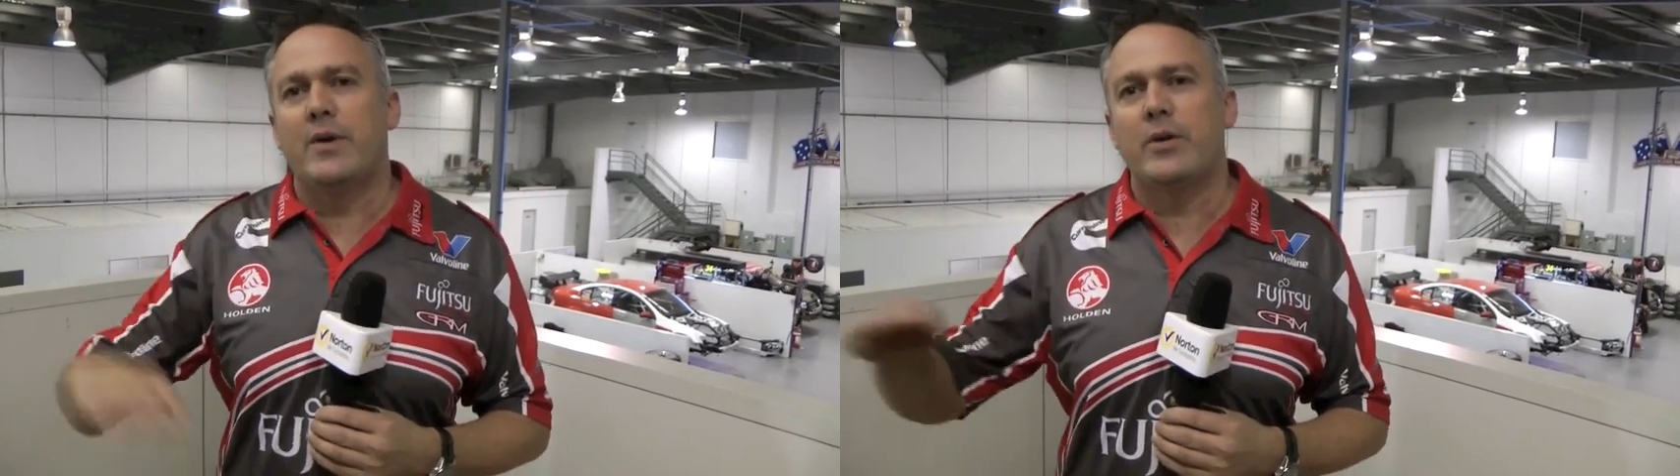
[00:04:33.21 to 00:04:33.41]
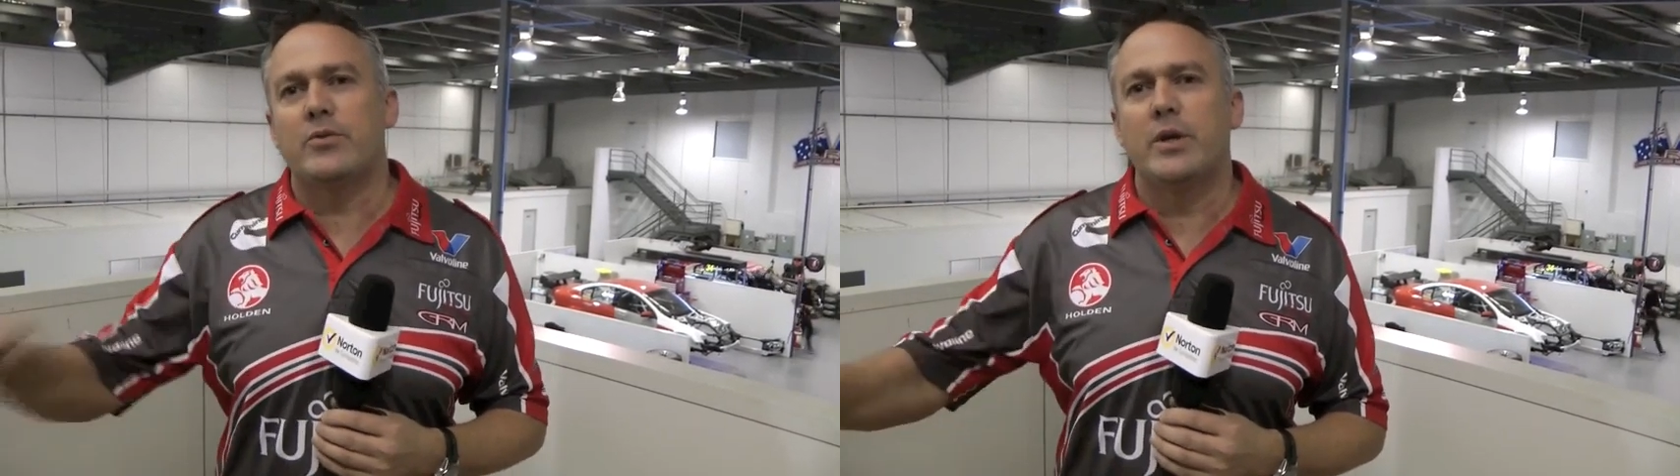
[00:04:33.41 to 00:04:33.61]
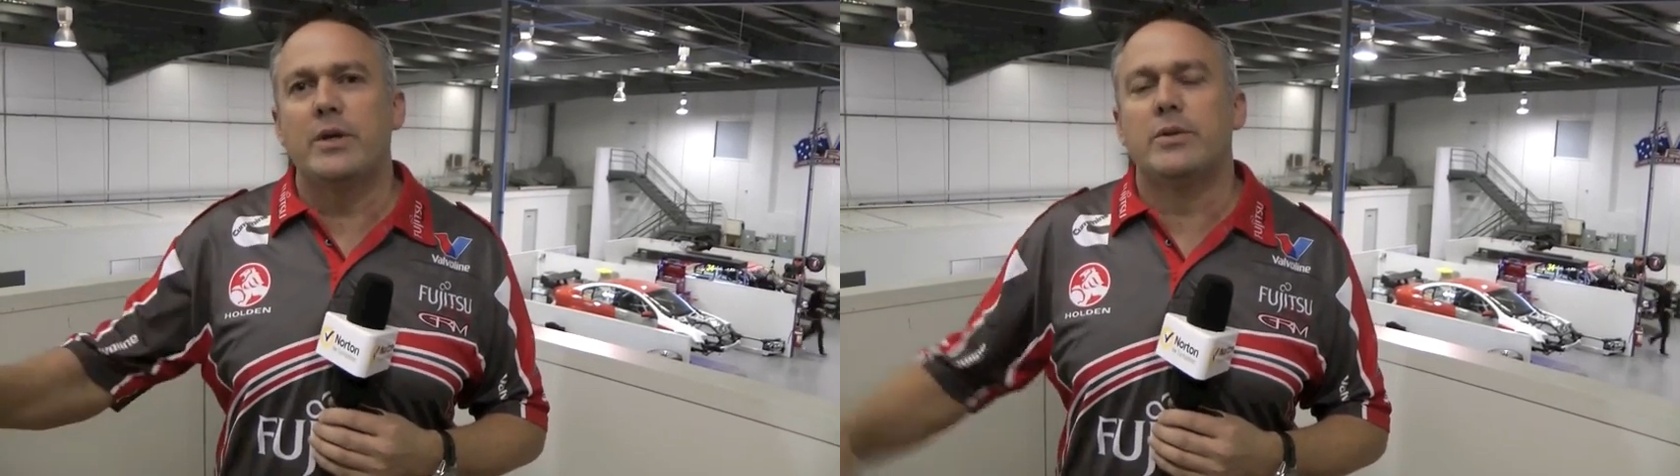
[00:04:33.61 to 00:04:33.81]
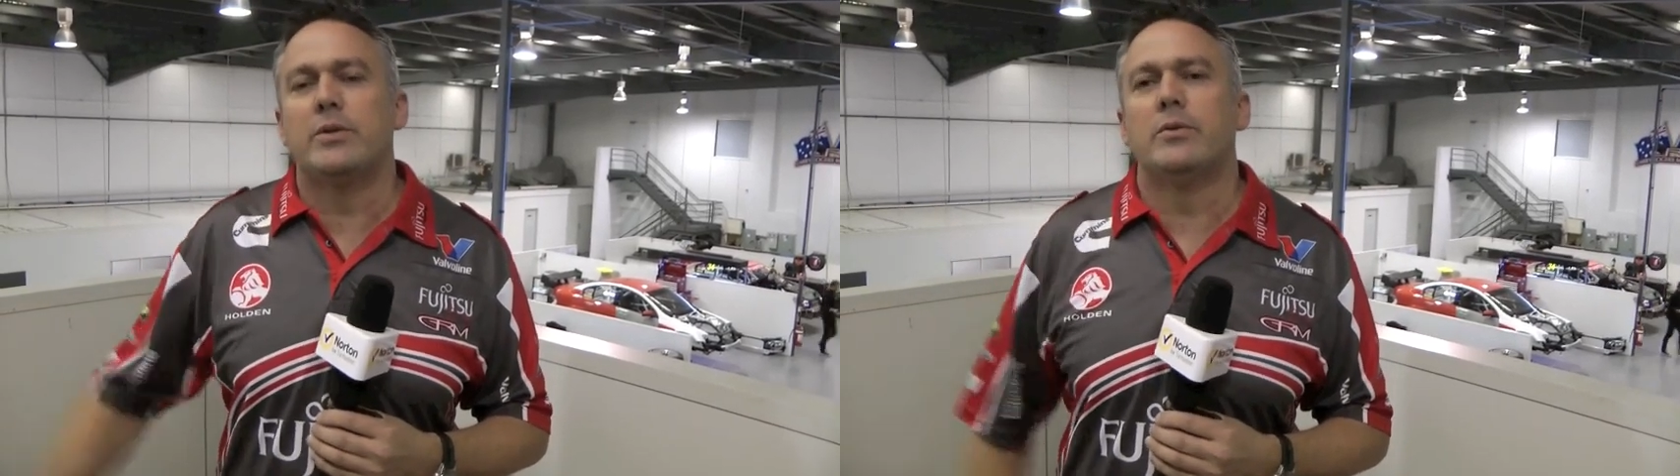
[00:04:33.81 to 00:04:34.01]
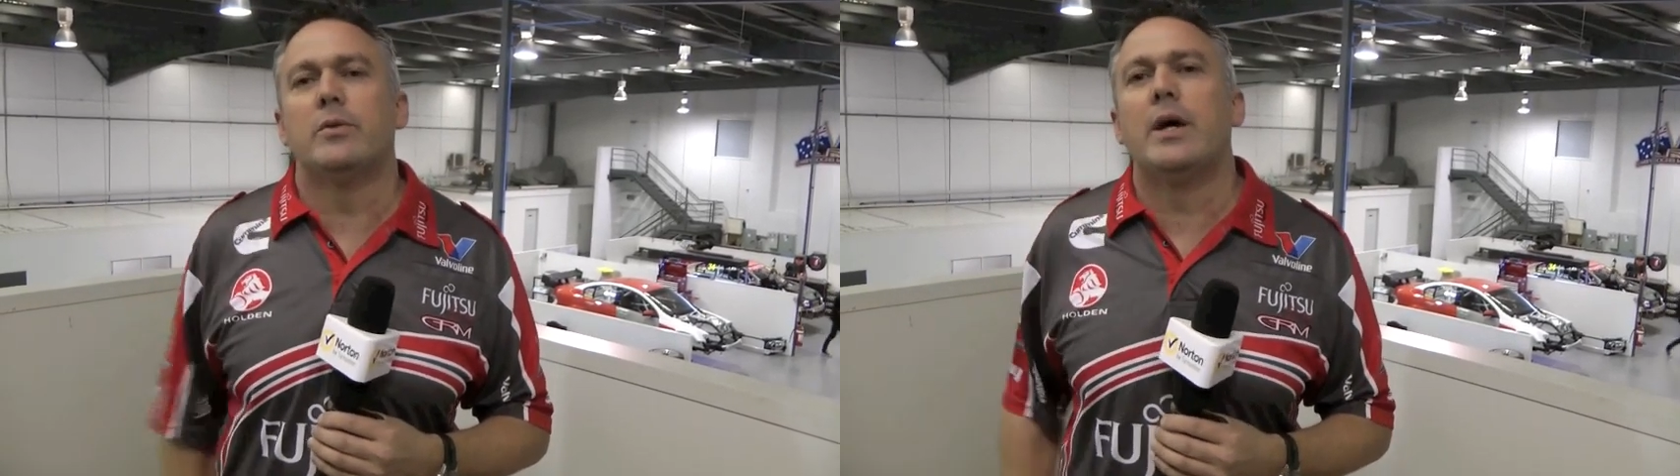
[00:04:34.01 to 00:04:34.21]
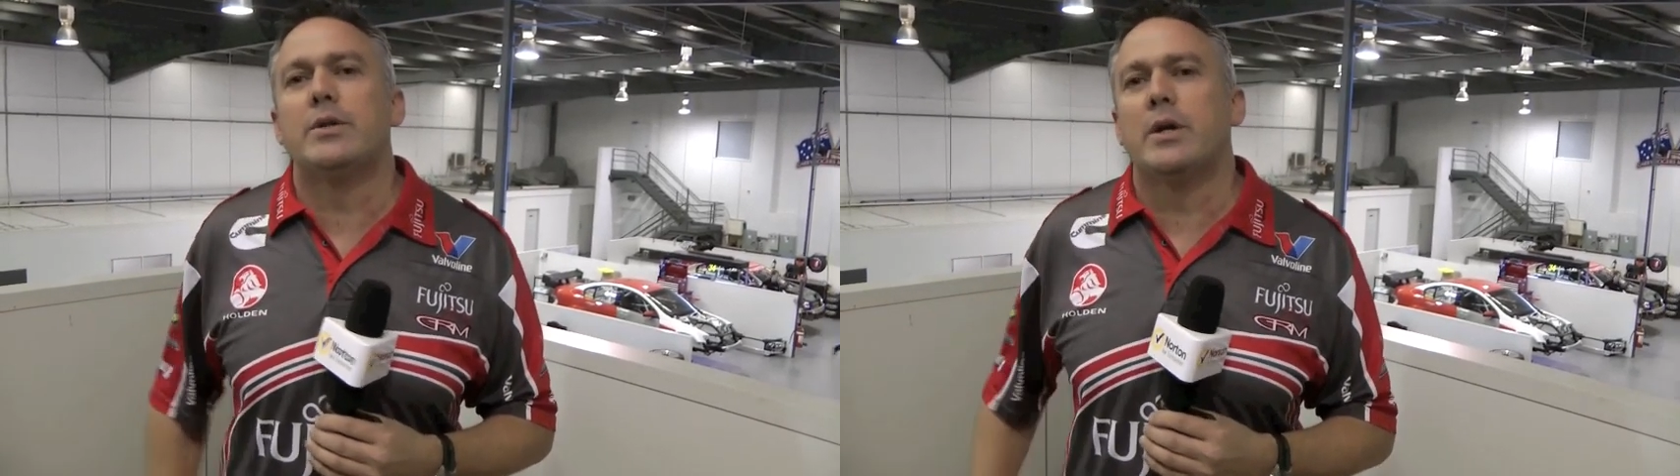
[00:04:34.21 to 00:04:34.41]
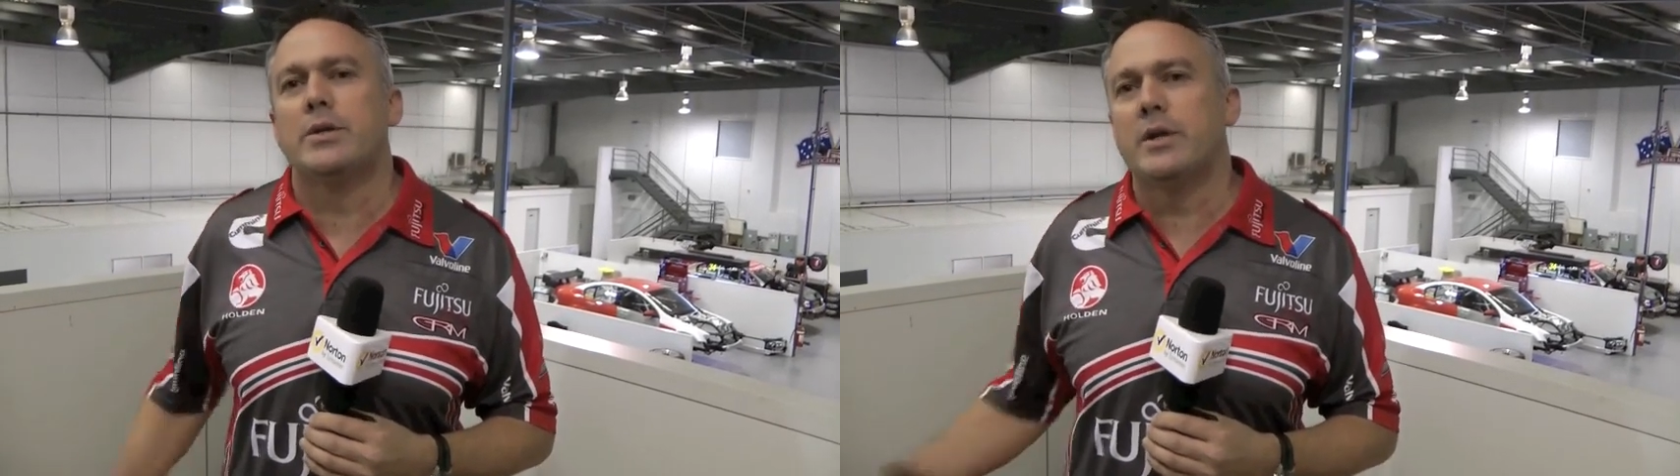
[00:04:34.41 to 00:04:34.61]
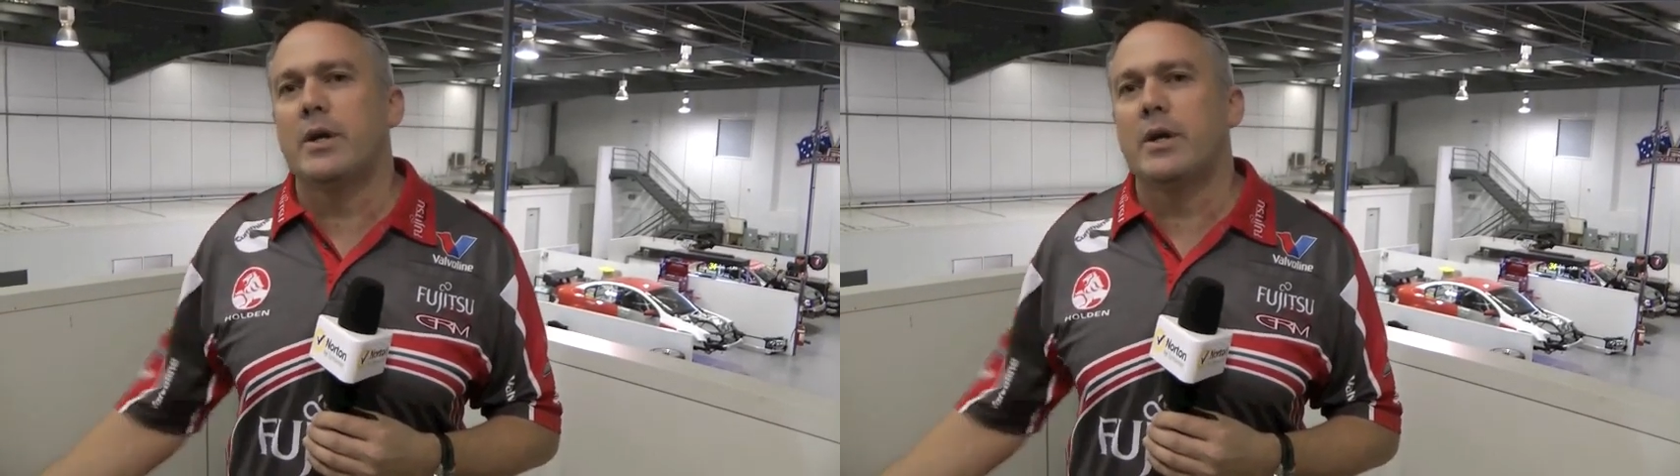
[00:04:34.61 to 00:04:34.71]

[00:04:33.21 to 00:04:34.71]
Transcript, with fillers: factory to HRT,